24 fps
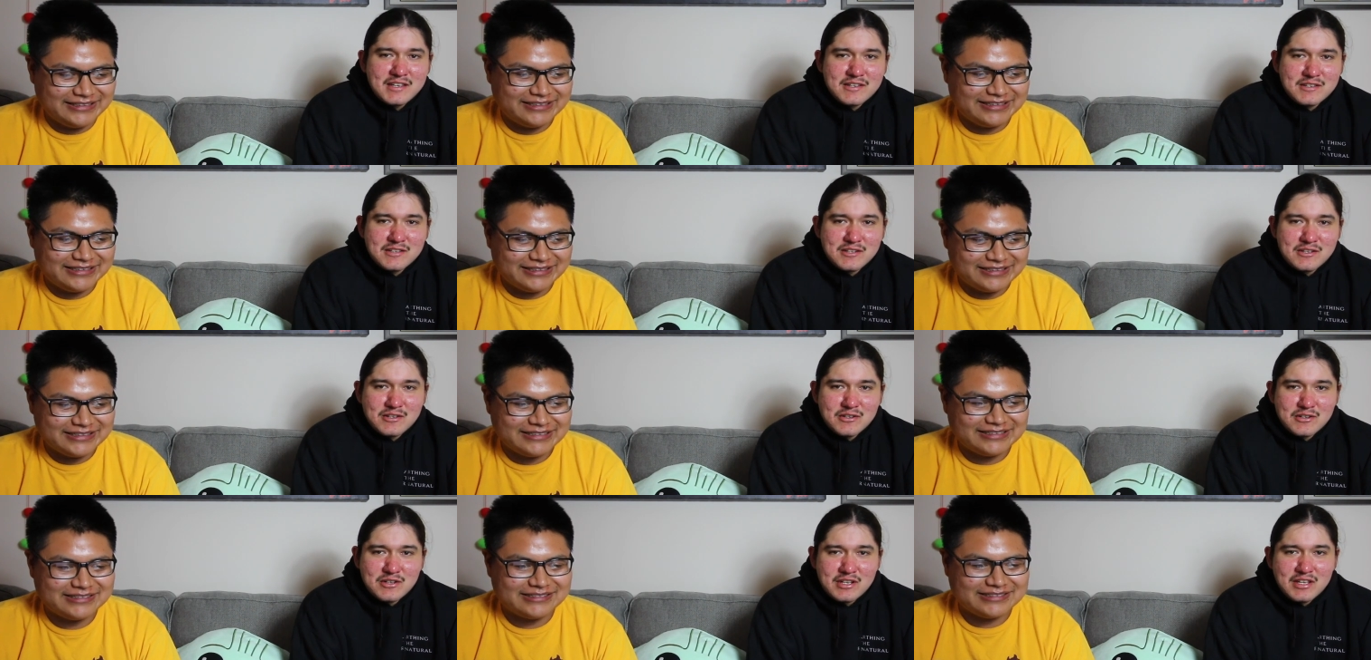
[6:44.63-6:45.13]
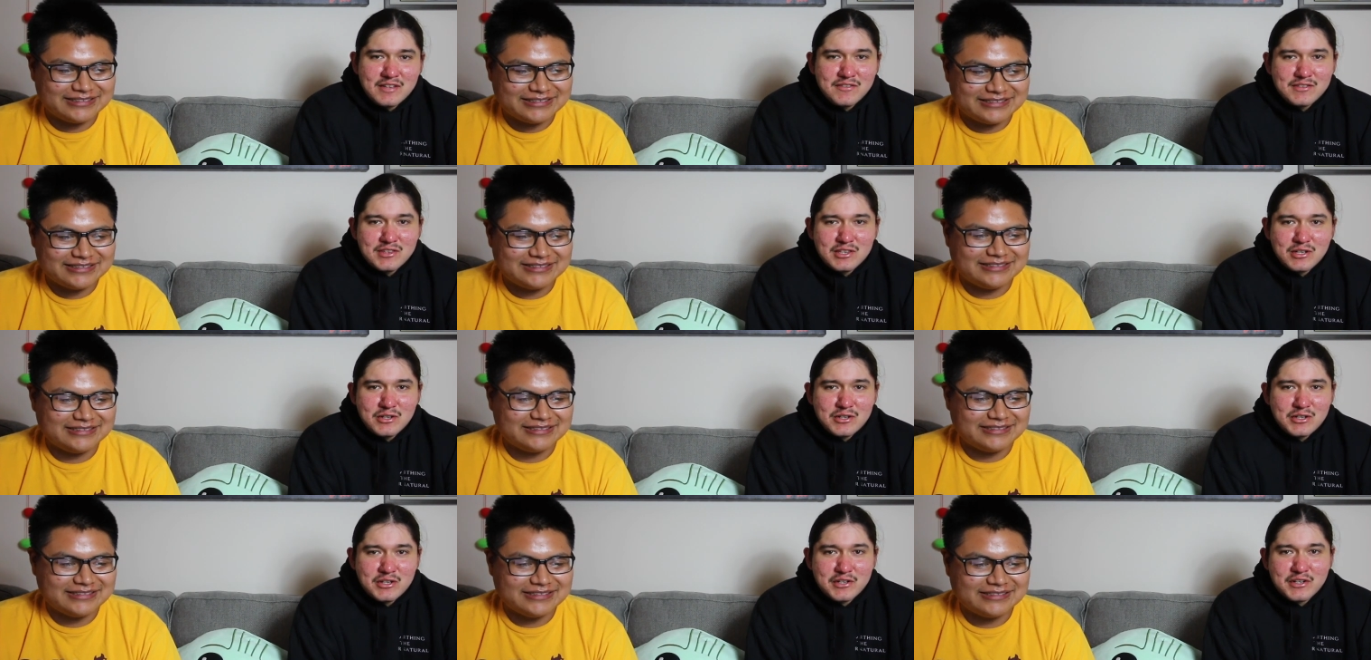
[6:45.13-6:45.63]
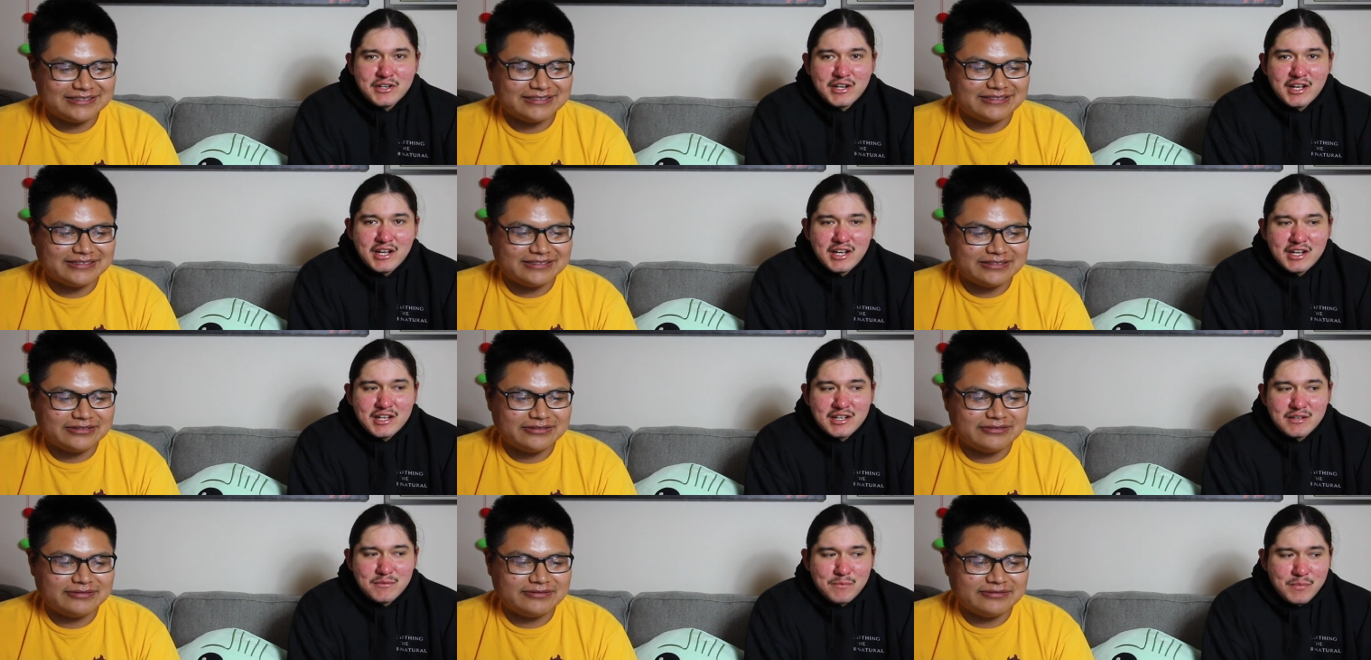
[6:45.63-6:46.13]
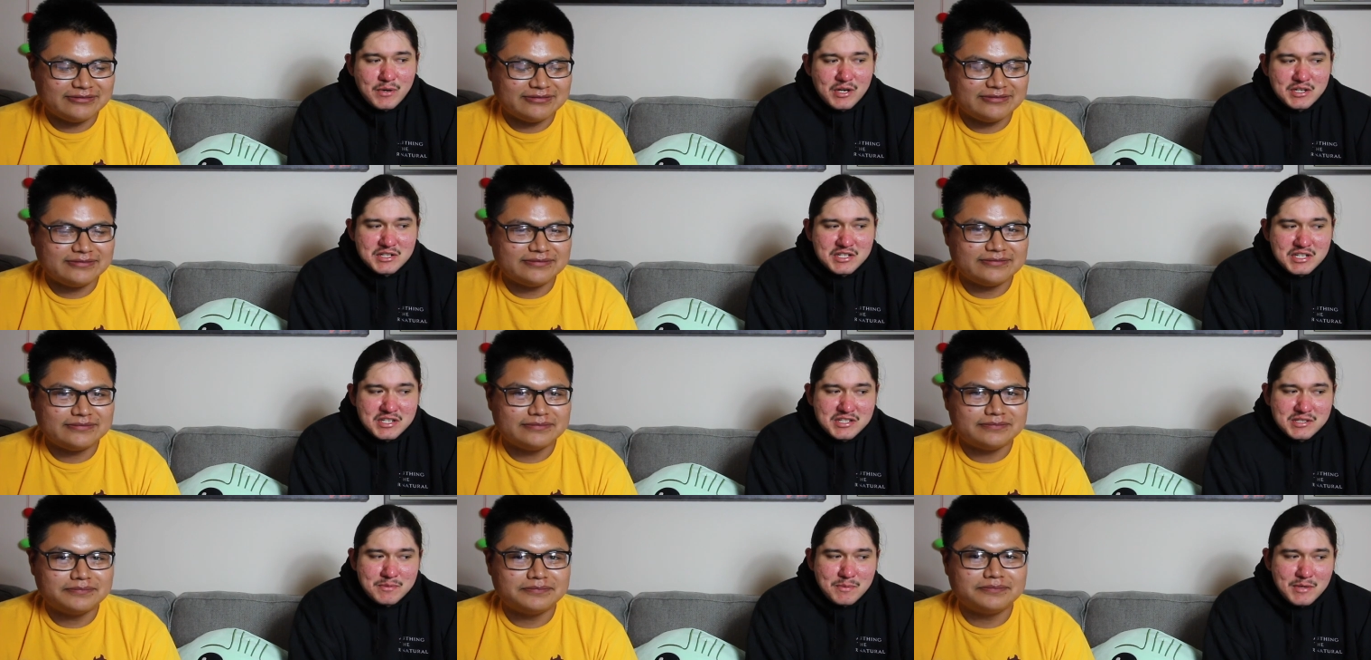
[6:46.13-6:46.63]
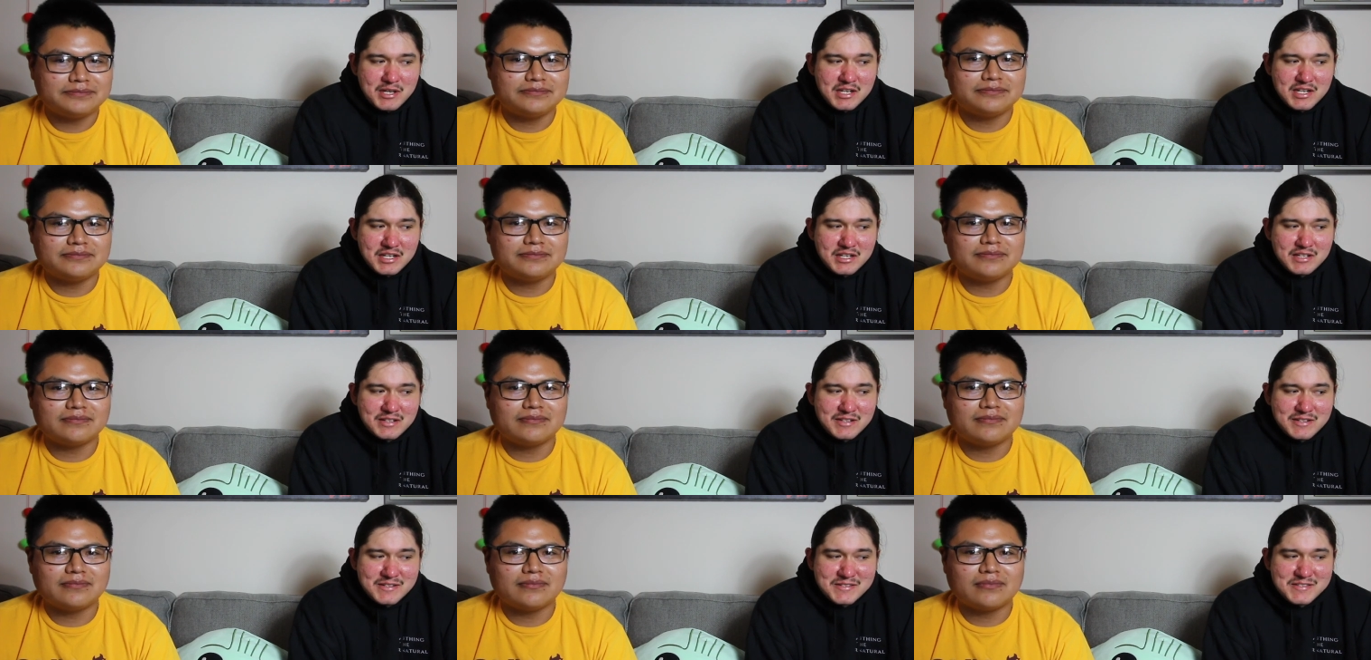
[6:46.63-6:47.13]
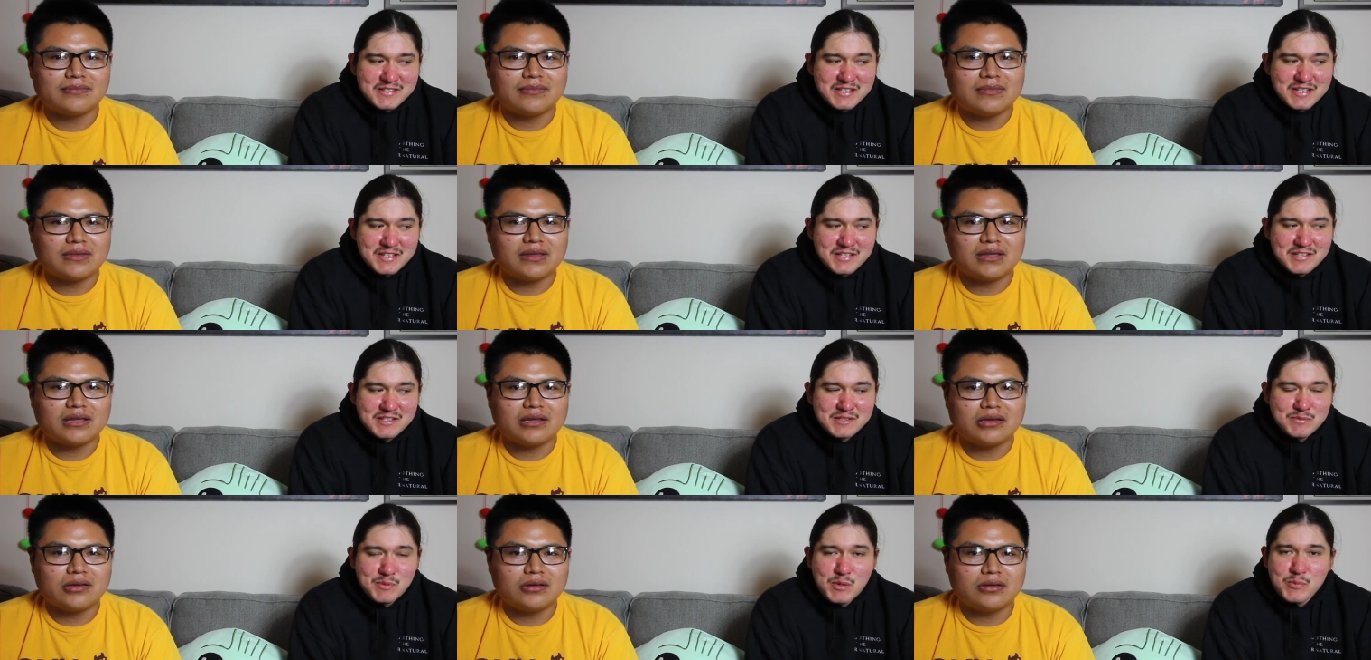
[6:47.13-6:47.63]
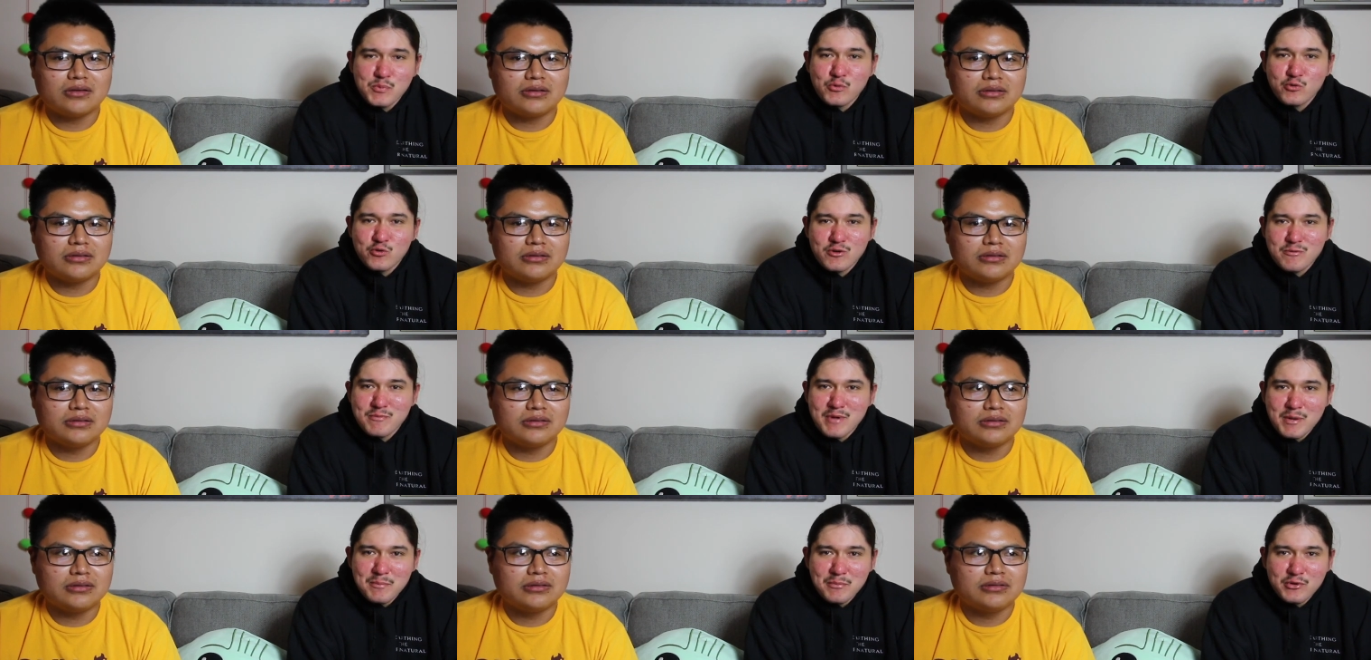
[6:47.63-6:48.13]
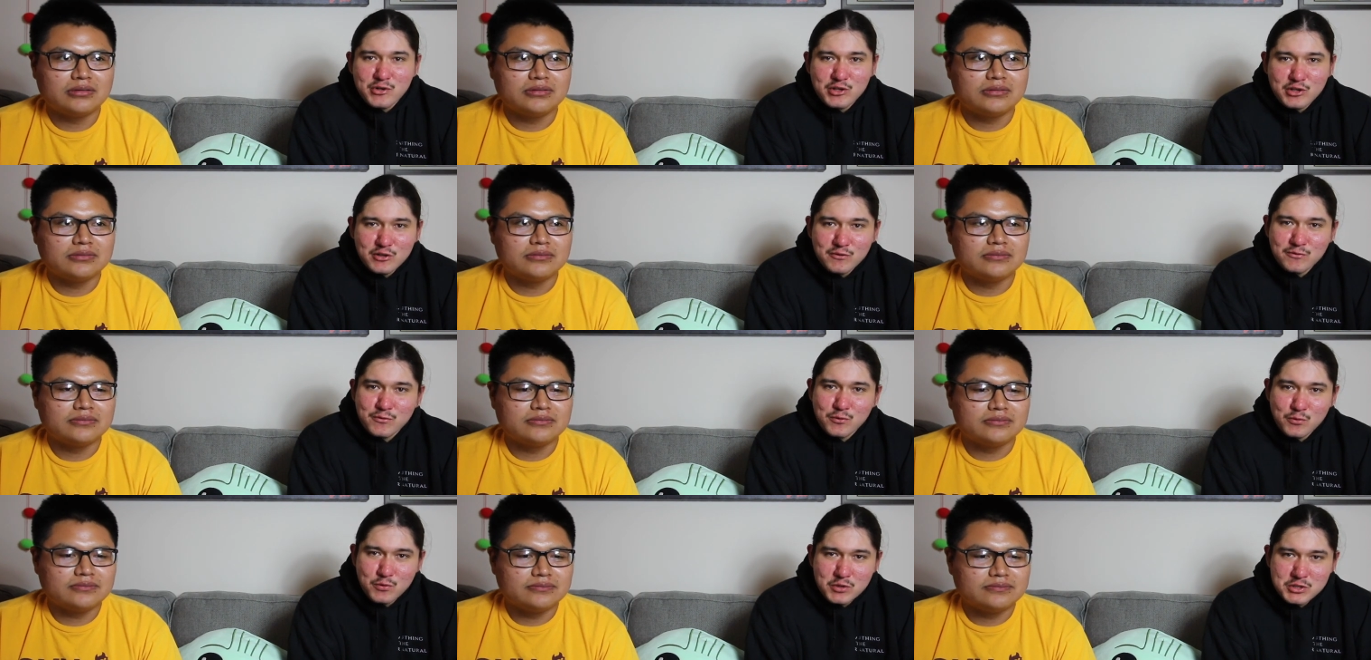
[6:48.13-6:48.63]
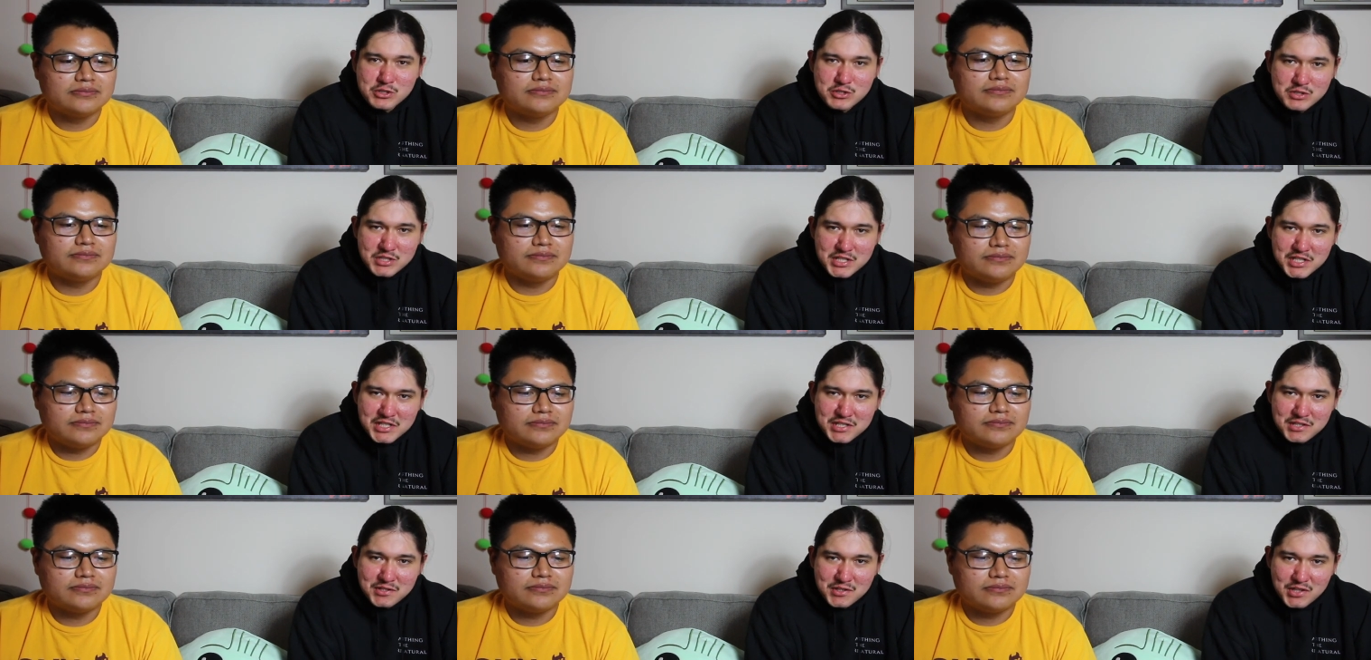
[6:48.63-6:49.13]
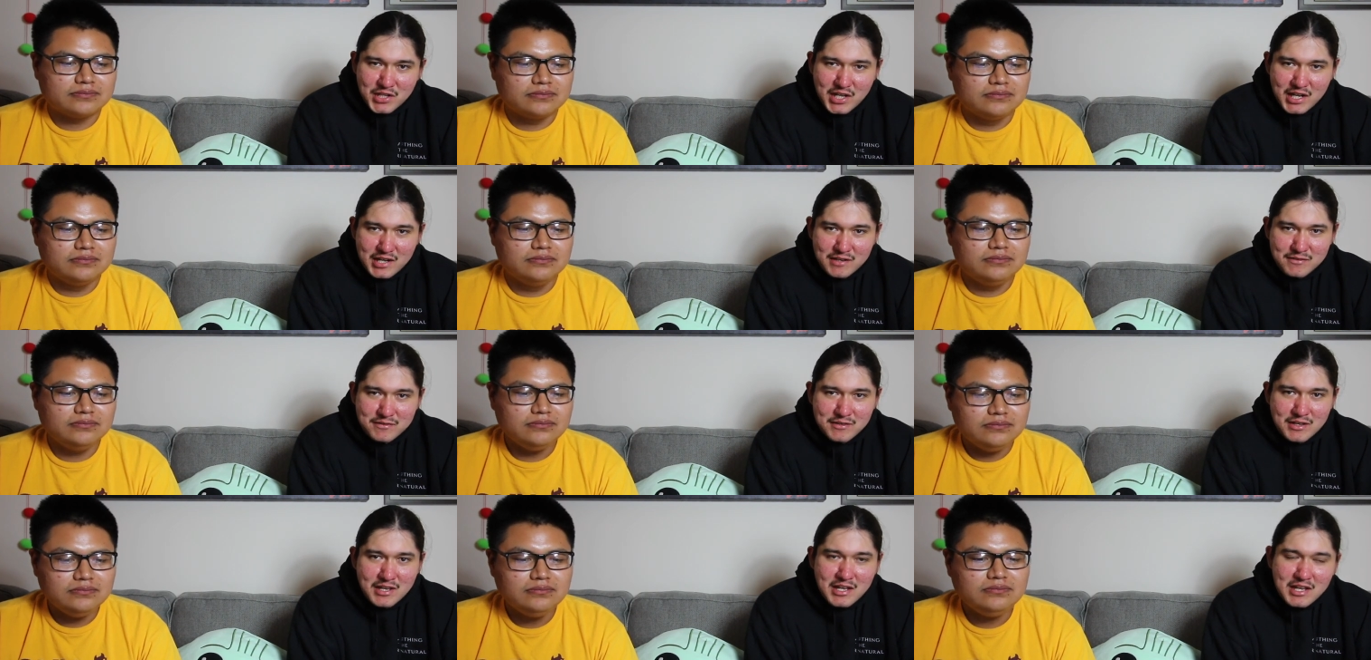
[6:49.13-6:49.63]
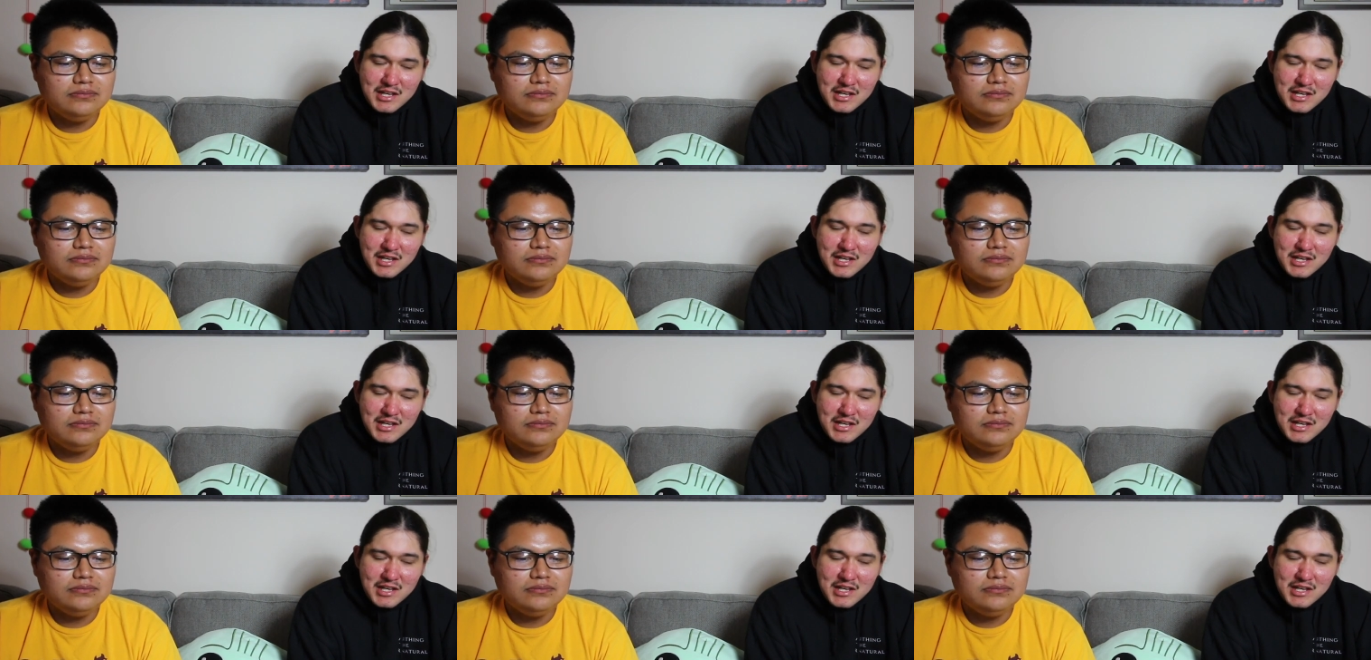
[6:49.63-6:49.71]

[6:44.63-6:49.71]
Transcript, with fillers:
Speaker 1: You know, even though you're not participating in these things, people remember you for what you did in your life.